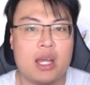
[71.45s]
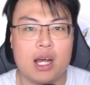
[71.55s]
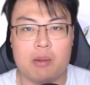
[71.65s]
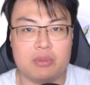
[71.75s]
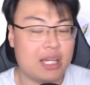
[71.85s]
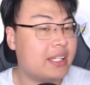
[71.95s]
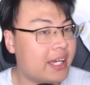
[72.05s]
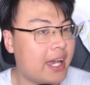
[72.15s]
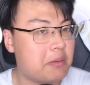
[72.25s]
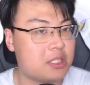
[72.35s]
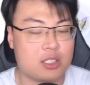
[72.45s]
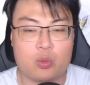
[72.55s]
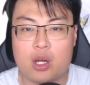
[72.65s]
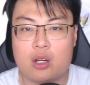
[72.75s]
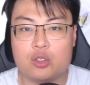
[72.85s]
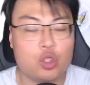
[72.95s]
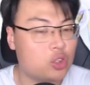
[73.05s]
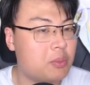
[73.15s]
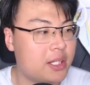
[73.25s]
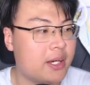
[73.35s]
um dating apps as well,
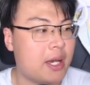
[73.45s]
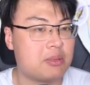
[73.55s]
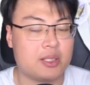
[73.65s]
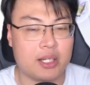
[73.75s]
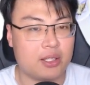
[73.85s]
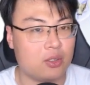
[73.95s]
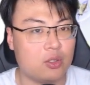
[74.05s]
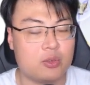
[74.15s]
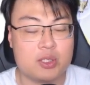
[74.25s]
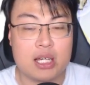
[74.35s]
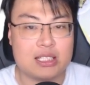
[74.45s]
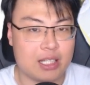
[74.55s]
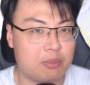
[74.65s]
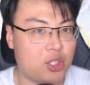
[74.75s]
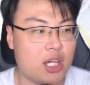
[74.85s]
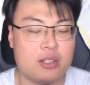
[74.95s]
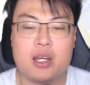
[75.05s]
social media apps like you know Snapchat